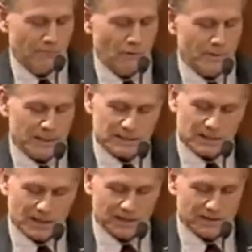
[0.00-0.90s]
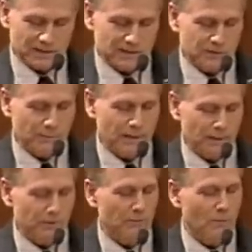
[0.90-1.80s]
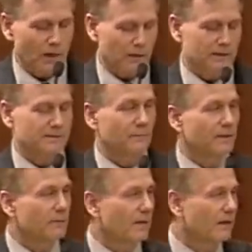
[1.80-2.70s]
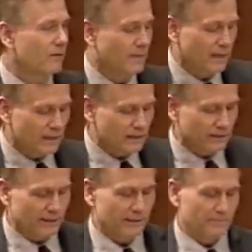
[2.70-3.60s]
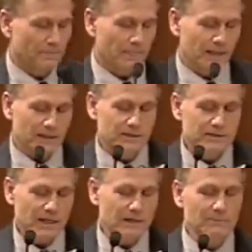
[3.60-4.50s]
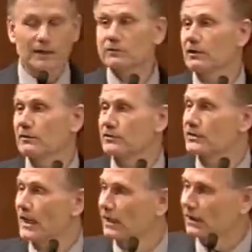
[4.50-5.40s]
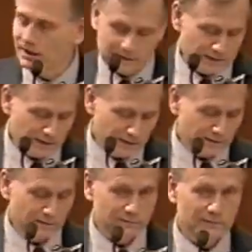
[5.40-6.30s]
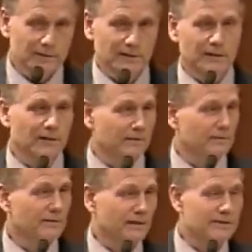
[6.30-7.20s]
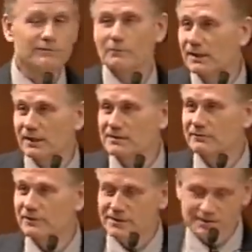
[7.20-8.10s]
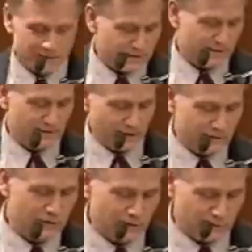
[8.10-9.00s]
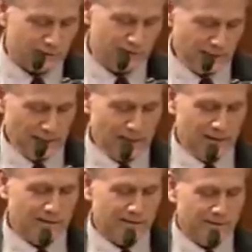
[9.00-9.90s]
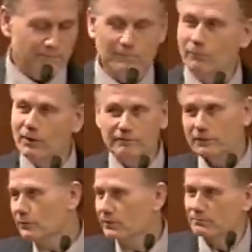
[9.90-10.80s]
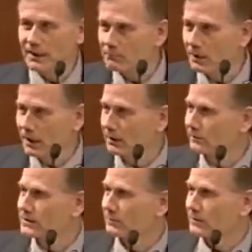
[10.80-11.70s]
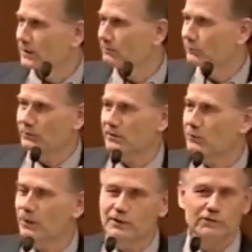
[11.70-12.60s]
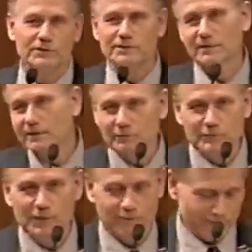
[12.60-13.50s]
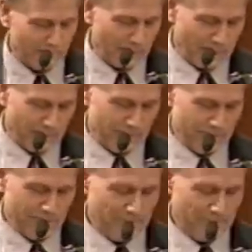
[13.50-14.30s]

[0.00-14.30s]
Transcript: For many scientists, to be able to model something mathematically is tantamount to understanding it. It is for me as a physicist and engineer. Um, whenever you could make a model of something with equations, you've solved the problem.